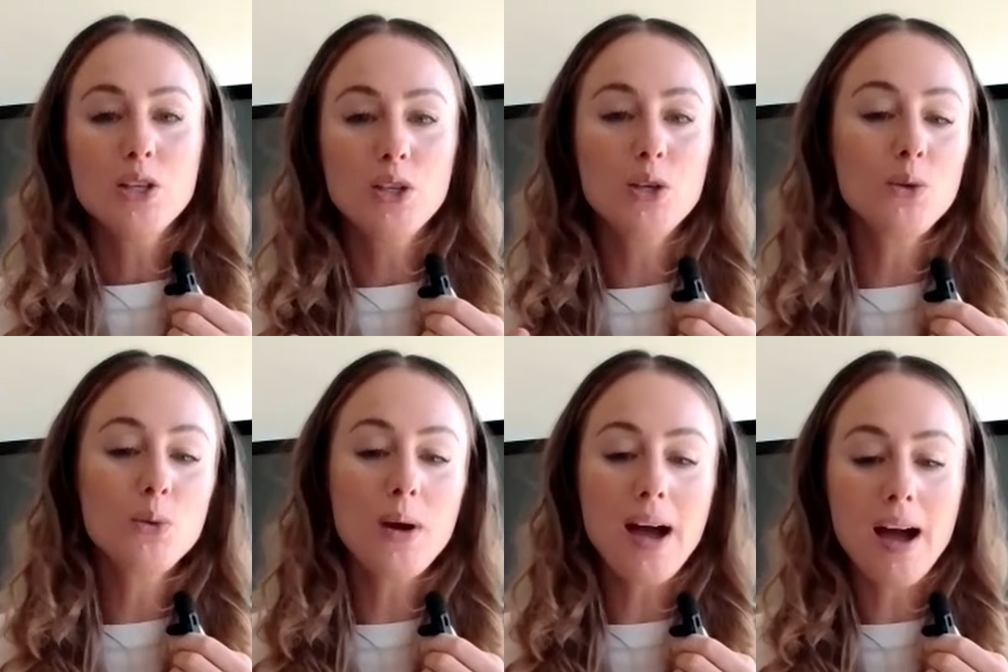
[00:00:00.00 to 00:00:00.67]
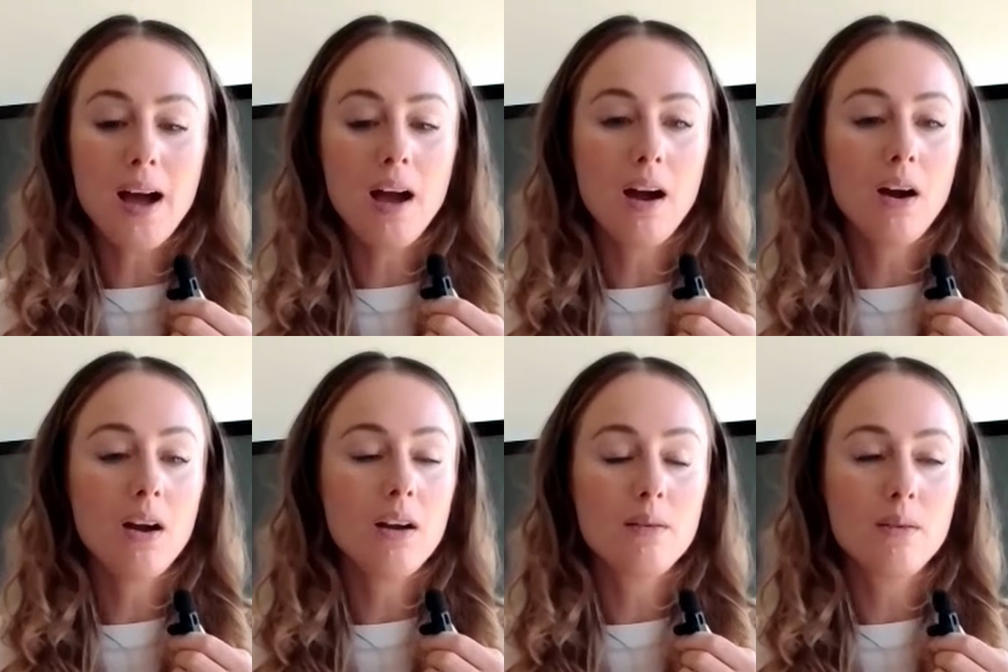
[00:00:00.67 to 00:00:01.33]
You
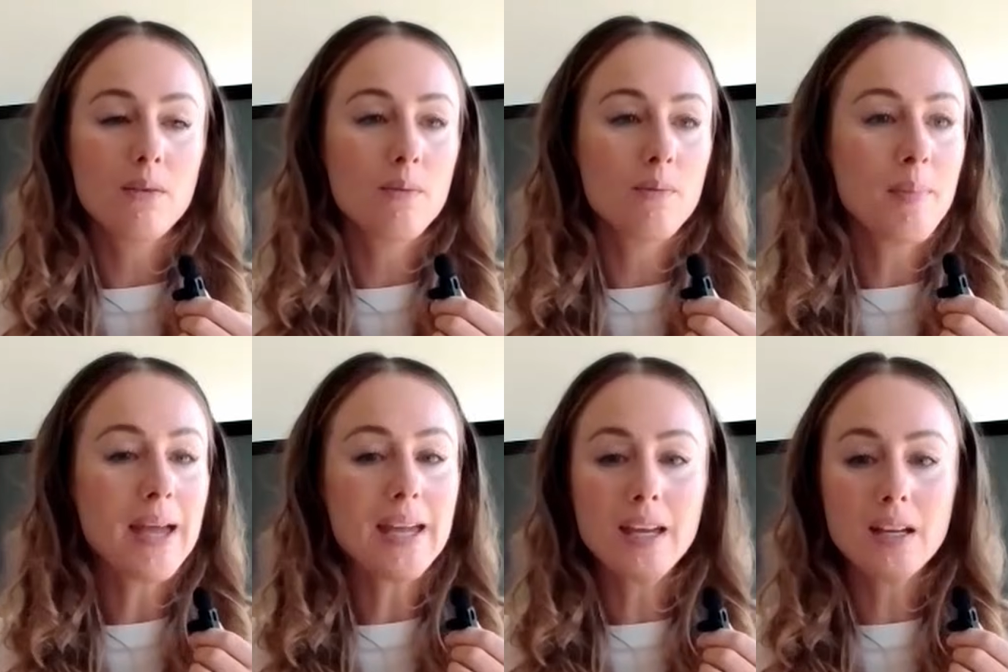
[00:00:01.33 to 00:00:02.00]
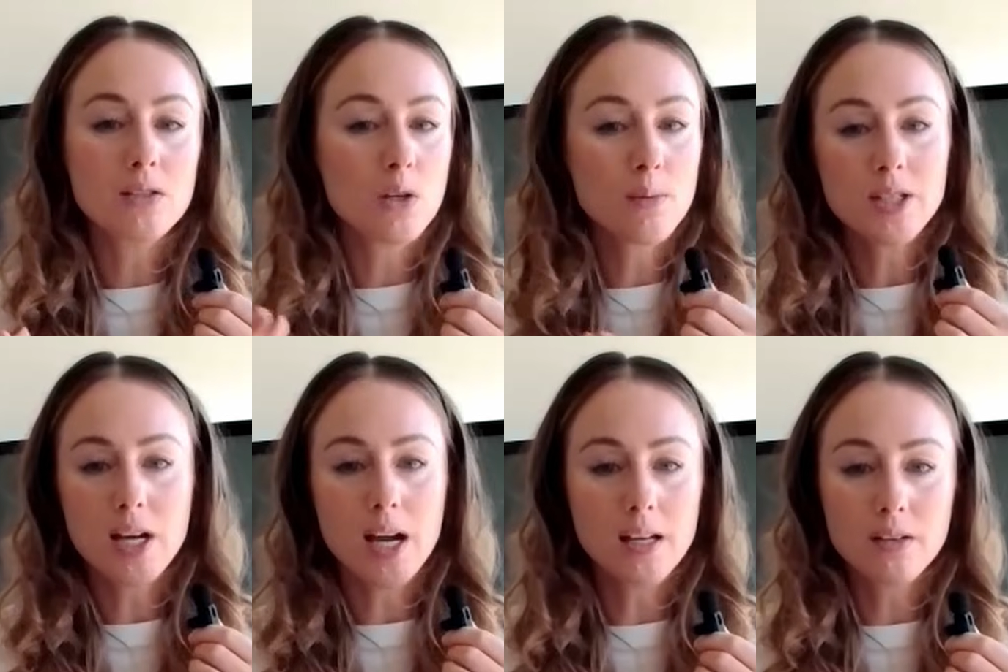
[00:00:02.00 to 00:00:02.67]
are making it so
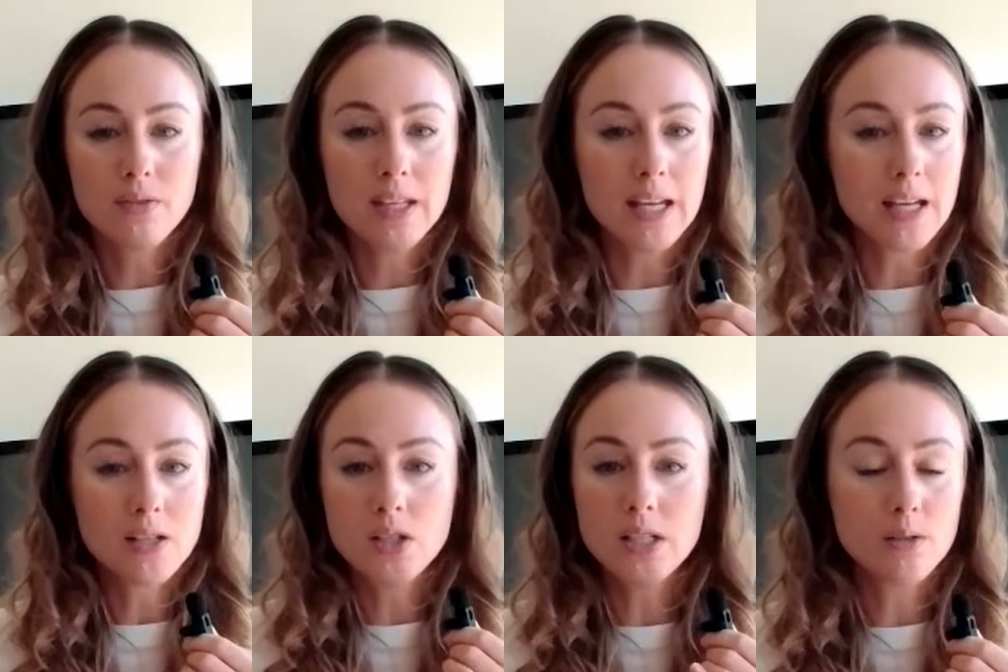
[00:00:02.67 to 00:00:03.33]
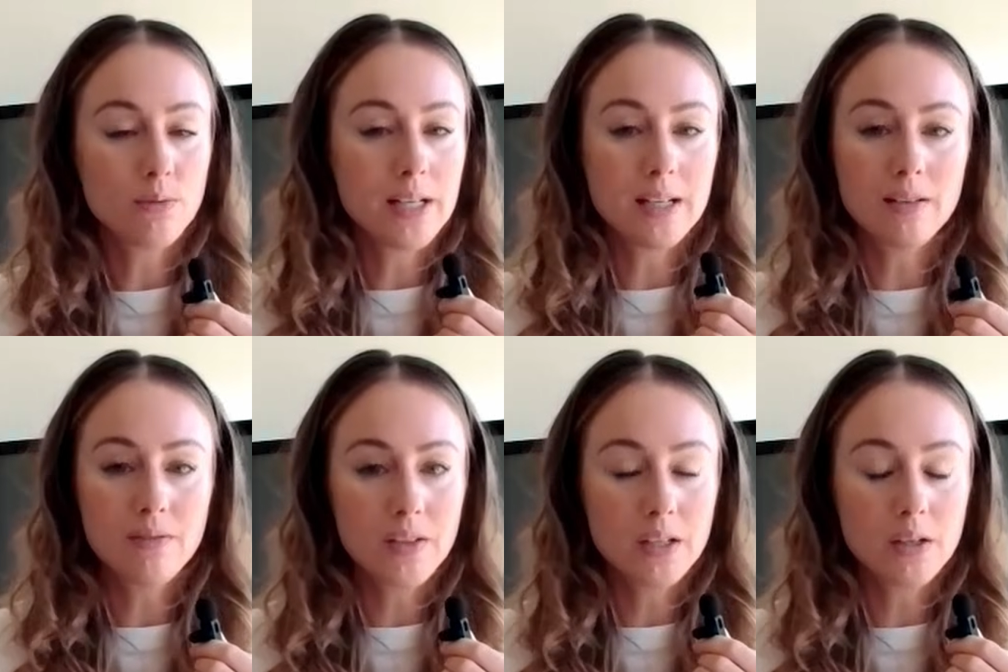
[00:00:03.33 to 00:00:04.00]
much harder for the energy to
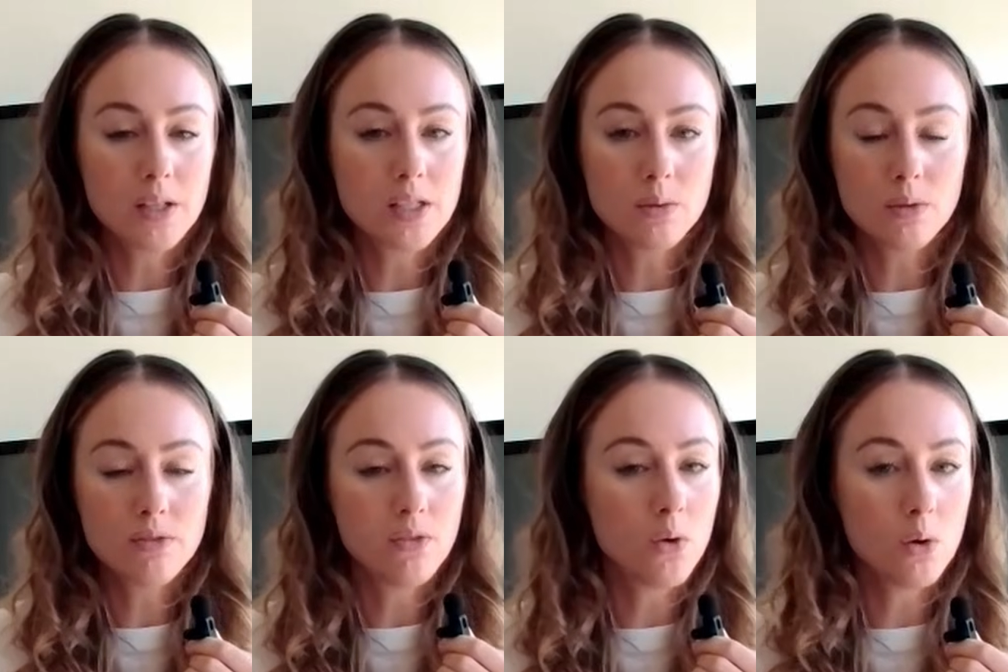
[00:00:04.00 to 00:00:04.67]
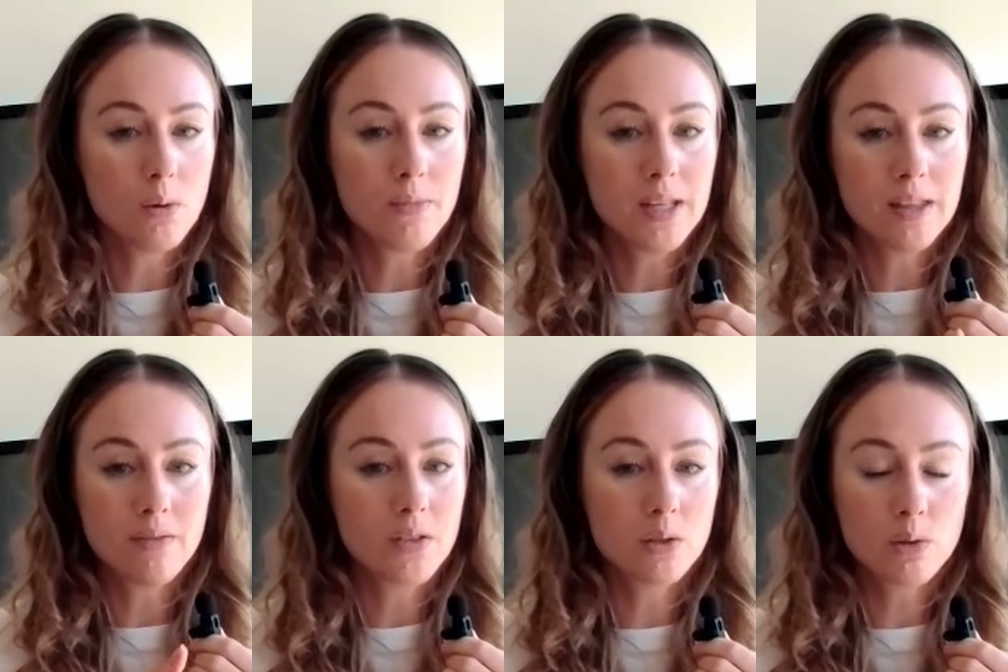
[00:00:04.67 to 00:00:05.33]
reconfigure into a form in
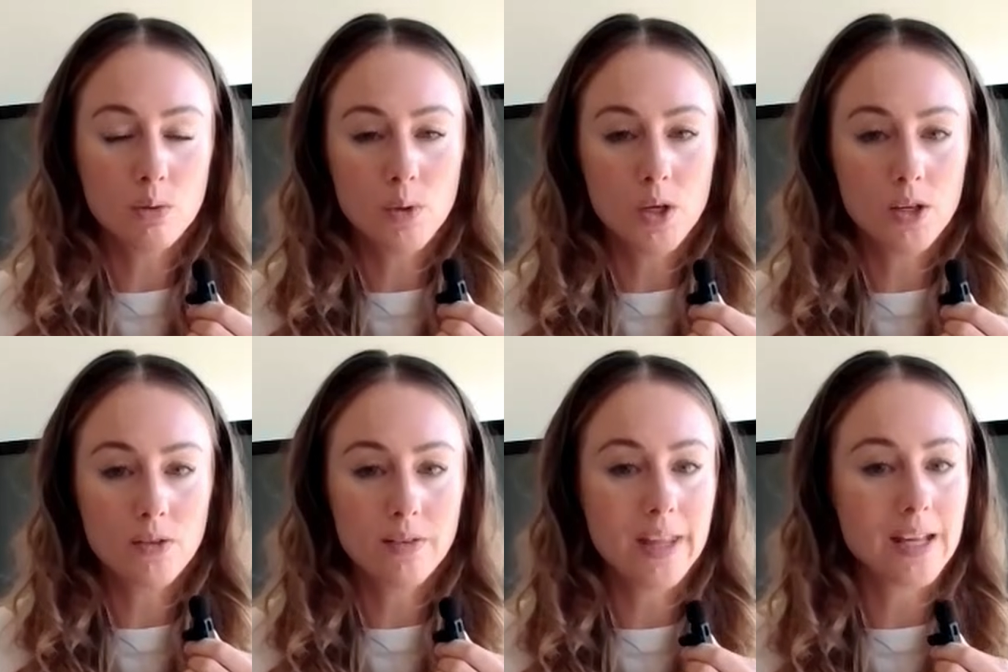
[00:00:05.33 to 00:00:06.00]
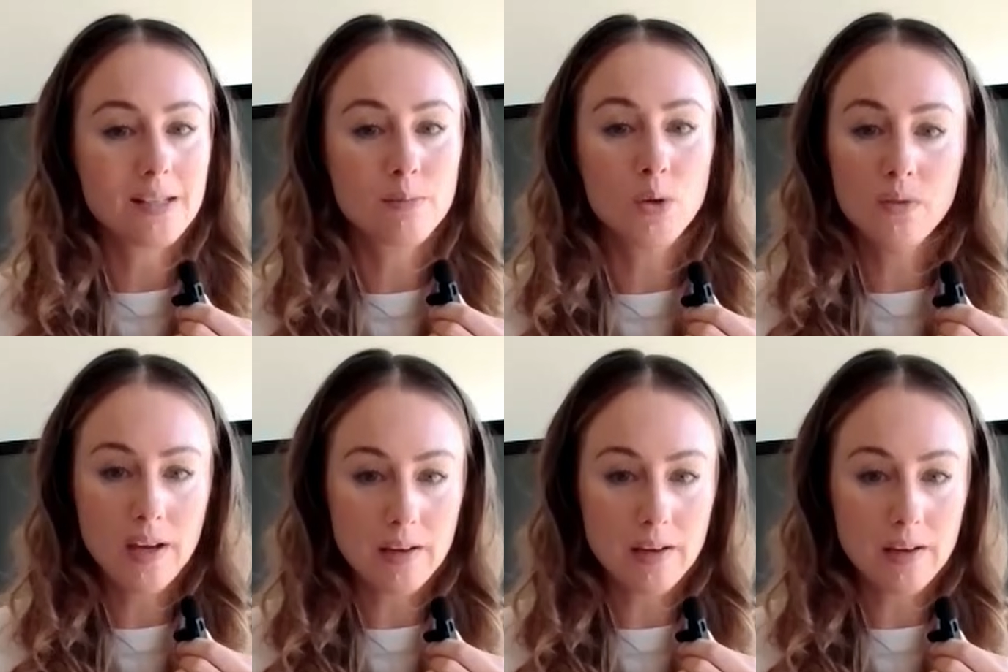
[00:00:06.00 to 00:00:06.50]
the physical world that is more